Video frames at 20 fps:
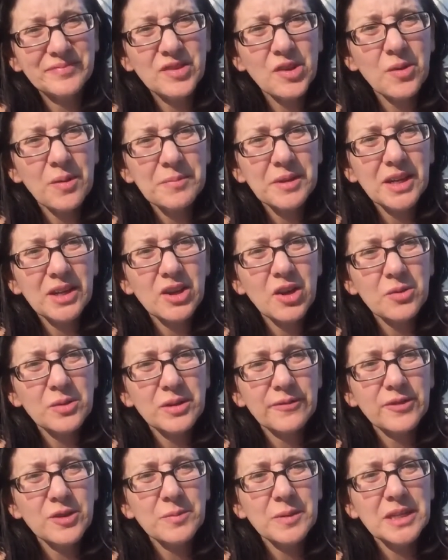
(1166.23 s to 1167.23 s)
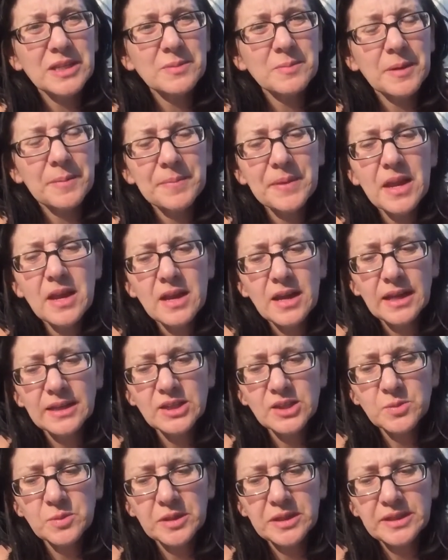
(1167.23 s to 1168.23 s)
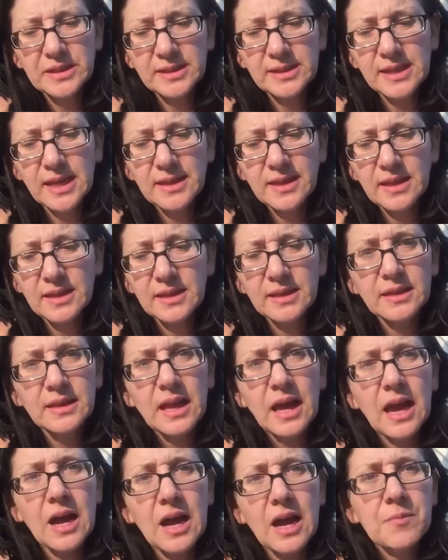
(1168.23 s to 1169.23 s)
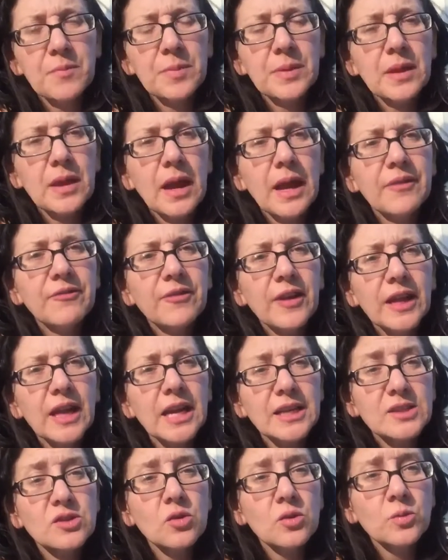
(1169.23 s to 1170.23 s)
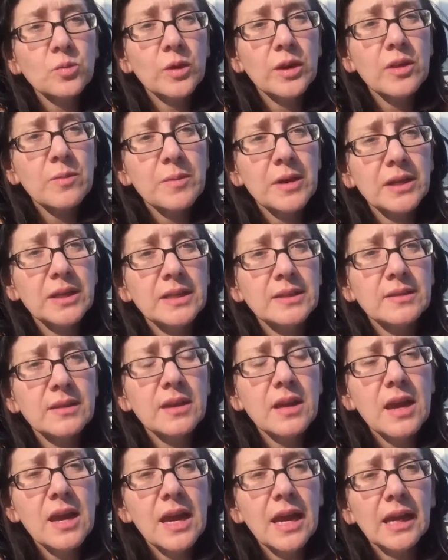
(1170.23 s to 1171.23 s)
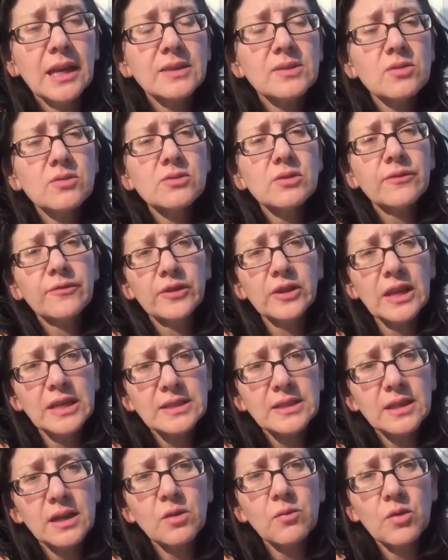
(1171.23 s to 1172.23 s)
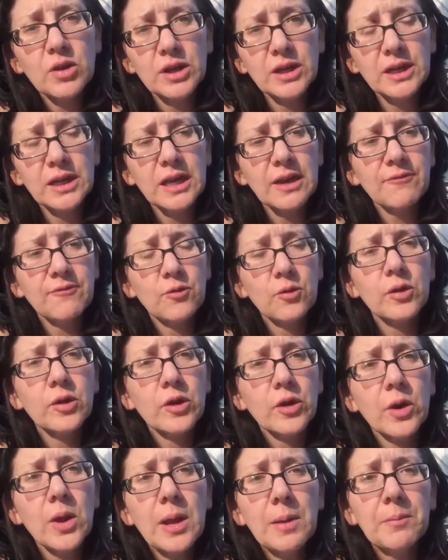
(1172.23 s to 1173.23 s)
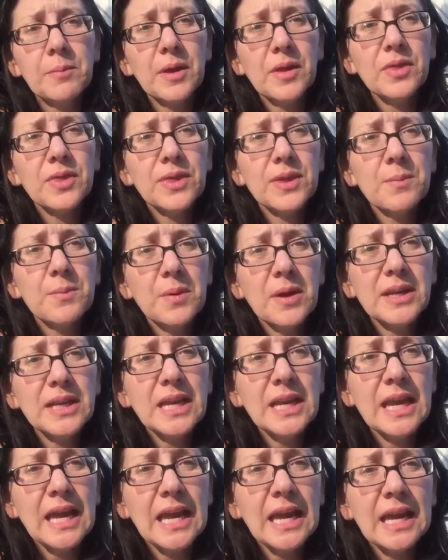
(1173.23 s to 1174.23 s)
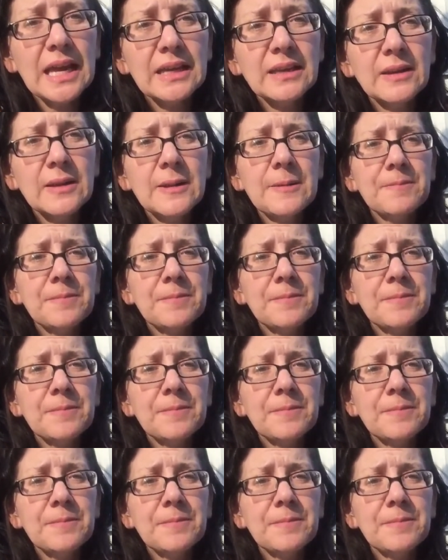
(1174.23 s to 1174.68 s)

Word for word: so I'm going to go in a few minutes but I just wanted to say that um, I, I sold one of the bunnies, and I sold her for less than I wanted to get for her. But the bunny had